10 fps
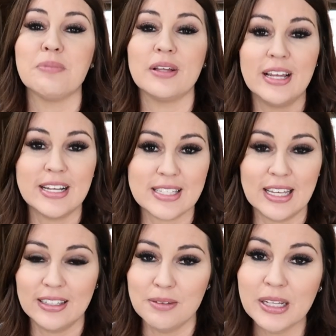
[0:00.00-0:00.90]
But like I
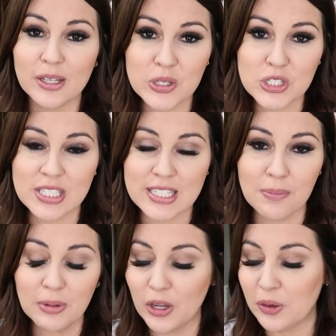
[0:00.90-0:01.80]
said, leave me any questions
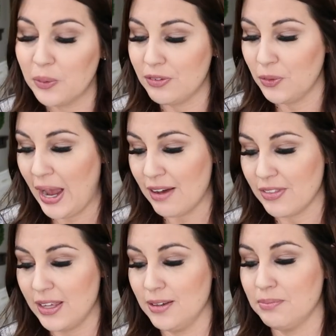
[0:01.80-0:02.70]
down below if you have
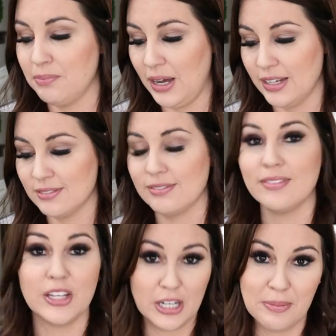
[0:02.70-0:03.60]
them, but
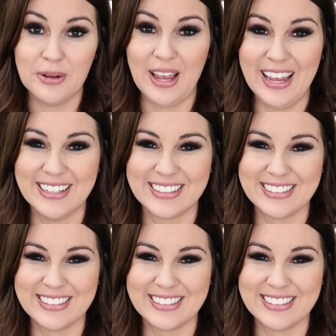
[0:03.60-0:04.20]
they're gonna be okay.